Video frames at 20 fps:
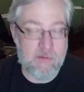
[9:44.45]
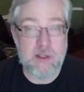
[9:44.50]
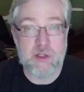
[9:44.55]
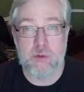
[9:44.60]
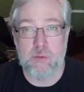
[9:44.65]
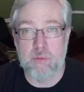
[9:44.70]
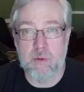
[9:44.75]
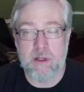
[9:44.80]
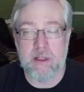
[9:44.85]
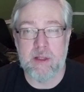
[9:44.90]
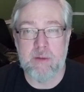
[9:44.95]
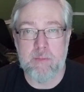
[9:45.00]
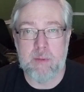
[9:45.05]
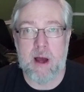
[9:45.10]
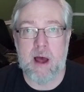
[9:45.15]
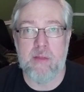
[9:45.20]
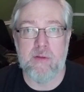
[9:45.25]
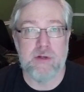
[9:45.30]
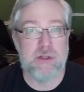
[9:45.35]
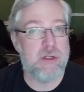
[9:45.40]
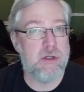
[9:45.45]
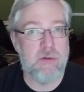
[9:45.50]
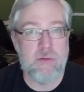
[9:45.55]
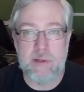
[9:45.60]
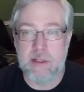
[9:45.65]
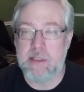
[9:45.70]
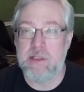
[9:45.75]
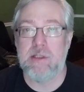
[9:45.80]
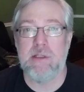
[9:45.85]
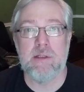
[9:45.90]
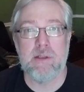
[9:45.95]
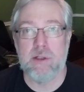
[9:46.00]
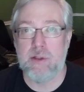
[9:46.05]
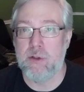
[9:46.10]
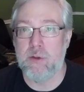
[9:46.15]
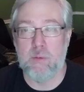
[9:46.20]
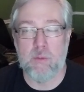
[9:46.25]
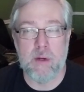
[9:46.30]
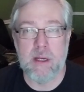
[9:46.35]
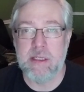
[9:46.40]
really bothers you, this is a
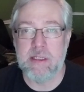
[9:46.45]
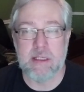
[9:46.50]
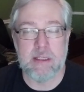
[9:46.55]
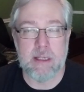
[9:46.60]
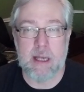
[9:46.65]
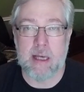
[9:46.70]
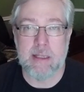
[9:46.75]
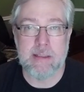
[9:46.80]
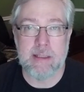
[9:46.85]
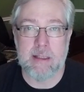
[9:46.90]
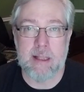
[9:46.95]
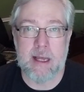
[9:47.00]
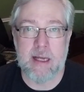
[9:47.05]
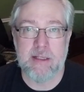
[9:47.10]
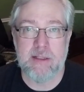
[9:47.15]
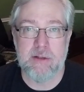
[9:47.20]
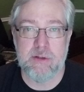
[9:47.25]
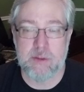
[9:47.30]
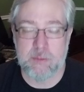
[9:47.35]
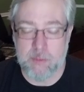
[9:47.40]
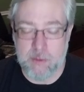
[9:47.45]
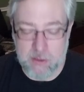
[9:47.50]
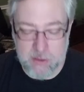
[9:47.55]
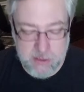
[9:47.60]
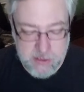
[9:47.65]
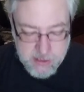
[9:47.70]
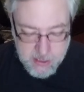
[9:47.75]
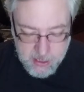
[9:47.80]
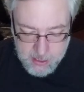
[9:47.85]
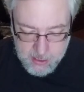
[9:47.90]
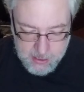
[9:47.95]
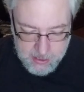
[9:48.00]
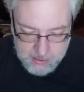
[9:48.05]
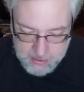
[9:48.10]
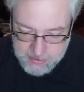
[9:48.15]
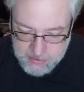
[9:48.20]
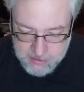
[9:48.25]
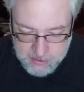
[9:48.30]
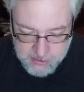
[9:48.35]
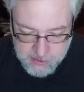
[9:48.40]
good reason not to like those books
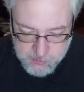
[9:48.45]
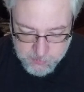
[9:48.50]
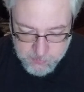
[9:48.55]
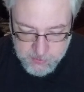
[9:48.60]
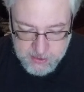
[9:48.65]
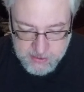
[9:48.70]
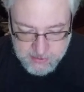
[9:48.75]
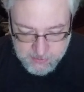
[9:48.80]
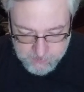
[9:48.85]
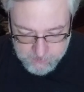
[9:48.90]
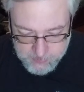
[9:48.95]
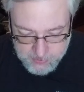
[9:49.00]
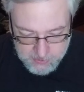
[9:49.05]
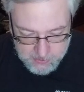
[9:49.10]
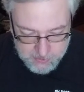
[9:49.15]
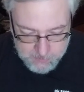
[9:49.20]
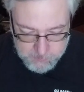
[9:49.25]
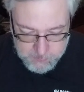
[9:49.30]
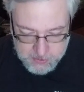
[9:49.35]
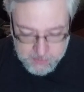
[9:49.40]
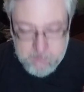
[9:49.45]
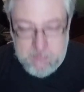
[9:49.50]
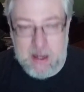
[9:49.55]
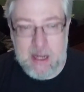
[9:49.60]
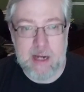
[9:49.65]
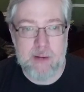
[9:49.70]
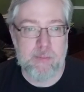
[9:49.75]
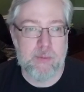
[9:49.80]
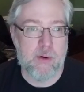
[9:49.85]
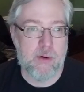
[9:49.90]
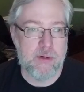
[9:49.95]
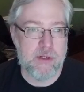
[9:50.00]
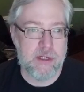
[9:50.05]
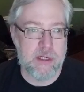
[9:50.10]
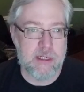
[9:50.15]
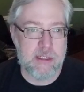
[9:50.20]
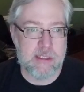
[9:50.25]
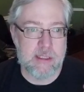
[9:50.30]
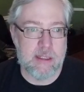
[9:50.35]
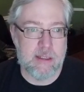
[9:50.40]
and not to read them. But my approach
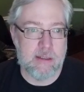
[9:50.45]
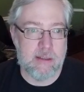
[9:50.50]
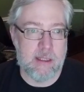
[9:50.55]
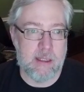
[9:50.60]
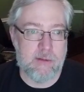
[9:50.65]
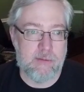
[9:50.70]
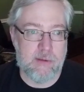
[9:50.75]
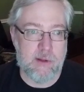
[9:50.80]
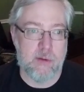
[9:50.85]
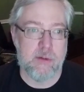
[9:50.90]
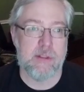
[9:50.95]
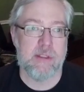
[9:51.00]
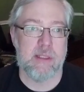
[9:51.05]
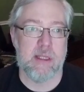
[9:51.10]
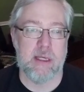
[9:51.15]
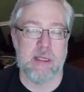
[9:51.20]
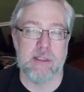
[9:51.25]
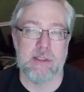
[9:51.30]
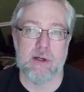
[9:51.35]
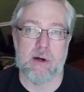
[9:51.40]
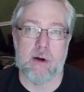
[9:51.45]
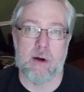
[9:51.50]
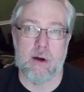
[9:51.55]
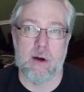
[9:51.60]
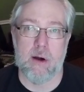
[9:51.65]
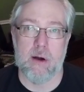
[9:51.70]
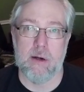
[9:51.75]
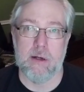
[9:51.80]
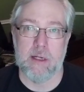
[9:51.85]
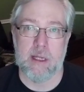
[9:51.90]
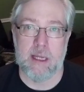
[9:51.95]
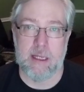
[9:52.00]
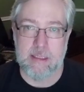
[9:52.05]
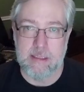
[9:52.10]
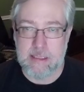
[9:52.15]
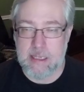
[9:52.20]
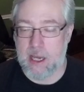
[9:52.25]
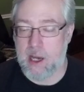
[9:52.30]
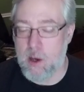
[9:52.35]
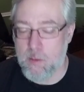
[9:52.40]
is that those things can
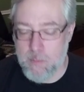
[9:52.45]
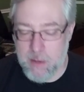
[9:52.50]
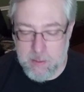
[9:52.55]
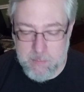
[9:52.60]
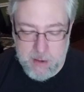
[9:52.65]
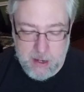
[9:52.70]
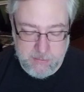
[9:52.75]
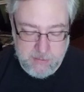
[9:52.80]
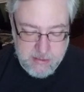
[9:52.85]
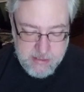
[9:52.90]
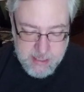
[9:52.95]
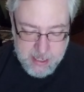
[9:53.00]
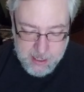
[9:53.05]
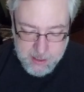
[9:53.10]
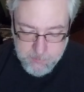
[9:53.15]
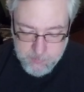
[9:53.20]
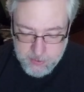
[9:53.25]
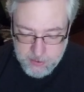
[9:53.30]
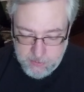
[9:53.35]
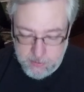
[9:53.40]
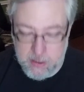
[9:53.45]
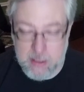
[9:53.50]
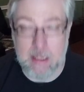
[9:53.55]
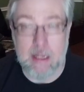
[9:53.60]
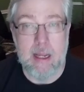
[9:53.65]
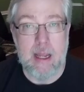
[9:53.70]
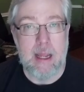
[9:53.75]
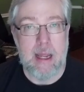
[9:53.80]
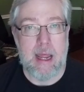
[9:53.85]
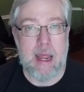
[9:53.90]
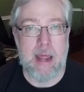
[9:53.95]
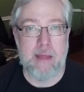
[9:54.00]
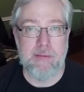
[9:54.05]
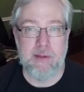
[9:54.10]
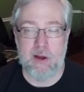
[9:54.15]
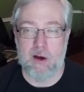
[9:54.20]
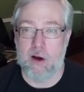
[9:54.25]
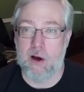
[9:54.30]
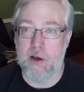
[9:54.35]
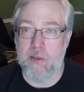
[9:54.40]
tell me about the time period and
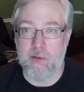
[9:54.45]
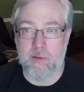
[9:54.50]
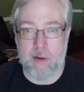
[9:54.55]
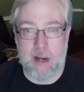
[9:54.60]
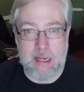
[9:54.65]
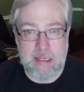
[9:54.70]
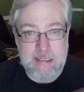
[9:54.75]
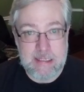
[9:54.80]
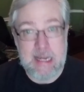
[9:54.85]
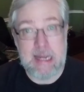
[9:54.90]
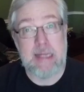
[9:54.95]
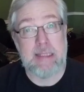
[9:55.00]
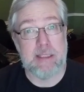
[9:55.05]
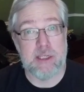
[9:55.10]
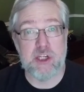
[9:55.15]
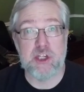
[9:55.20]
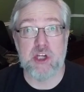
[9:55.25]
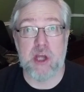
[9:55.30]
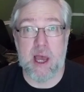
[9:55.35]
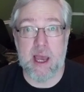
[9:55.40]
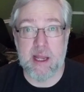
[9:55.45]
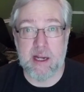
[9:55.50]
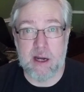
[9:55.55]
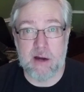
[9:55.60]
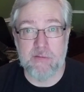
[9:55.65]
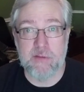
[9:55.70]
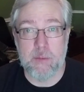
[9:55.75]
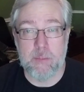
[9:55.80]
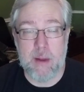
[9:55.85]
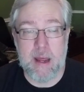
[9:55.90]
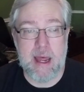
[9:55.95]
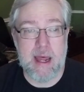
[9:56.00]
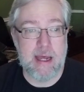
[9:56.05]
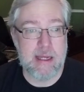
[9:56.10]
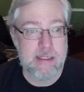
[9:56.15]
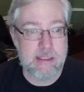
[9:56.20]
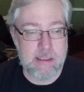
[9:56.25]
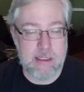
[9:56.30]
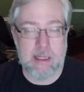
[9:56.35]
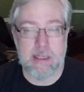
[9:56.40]
the author and take the shine off the
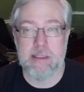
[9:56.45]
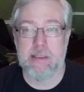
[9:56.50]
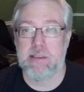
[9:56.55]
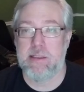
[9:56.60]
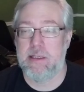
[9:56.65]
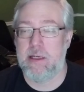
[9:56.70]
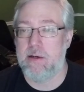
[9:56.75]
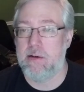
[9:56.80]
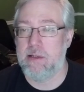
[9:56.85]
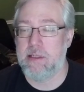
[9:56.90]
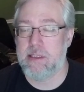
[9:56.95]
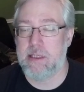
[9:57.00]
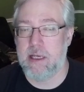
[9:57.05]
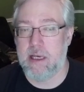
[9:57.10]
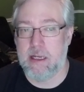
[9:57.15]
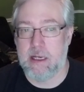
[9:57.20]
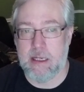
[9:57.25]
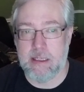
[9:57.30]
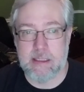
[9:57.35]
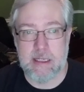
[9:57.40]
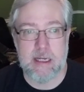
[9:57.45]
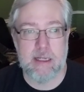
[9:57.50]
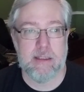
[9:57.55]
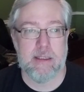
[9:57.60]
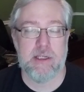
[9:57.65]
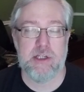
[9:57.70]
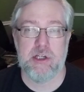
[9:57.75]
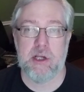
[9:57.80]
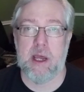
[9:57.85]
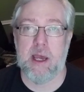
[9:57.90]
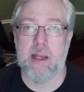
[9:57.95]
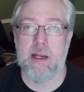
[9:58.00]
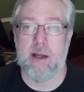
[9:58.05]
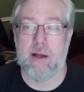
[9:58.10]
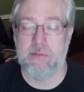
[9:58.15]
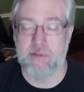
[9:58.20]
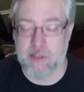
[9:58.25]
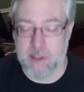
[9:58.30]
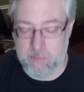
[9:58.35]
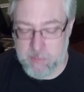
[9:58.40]
past, as Sarah said, and take the shine
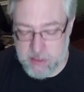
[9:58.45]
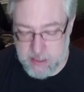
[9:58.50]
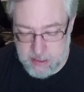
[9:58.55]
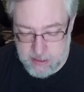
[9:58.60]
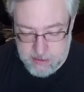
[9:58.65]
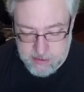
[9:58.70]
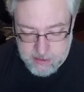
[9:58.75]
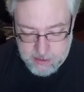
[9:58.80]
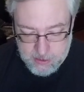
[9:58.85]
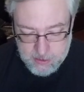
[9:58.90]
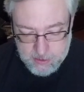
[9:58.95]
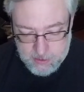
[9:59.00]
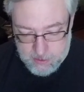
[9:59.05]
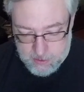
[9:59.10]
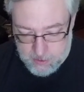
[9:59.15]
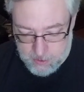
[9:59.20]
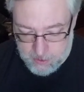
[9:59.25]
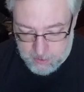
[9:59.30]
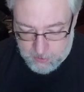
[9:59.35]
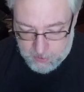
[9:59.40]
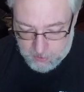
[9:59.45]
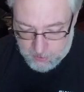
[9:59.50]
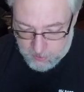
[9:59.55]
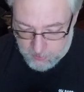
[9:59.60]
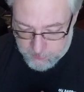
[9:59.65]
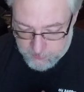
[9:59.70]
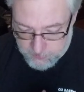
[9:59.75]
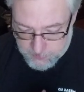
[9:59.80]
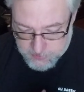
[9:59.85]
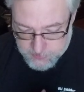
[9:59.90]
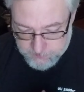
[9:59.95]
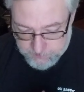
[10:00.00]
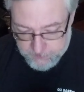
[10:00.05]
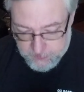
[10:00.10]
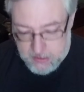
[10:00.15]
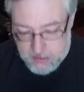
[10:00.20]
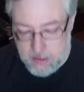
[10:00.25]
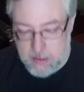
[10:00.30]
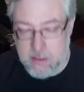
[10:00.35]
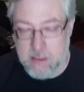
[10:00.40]
off some of these authors.
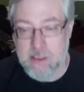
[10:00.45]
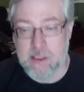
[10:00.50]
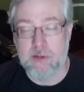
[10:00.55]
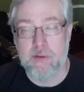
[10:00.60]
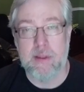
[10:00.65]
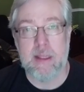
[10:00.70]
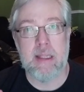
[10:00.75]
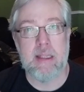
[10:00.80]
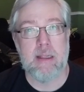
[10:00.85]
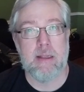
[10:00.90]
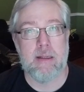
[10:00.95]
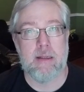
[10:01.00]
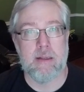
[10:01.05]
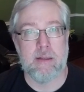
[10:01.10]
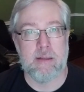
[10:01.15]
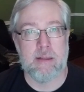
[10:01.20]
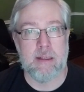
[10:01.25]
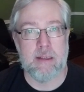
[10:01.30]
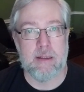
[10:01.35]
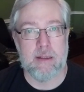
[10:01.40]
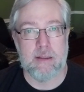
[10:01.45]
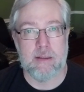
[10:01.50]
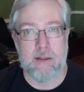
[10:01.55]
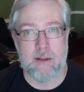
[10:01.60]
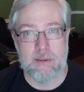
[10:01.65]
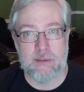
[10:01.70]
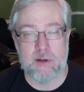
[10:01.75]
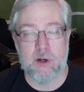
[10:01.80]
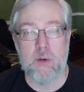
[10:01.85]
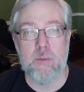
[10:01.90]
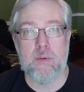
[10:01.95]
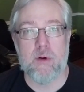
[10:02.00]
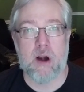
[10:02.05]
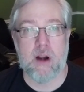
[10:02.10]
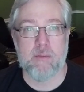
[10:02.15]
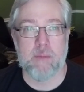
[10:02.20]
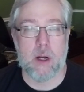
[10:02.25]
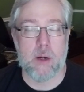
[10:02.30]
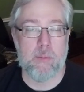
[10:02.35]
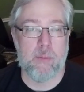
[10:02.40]
So then the third part
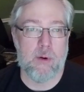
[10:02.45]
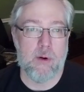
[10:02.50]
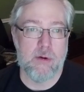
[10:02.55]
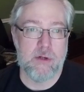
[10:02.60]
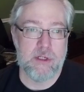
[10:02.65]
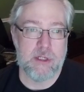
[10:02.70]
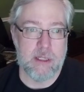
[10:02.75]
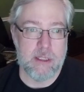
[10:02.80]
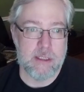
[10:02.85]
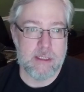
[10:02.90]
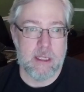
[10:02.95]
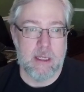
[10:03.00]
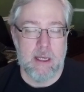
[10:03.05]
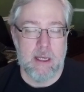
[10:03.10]
of my approach is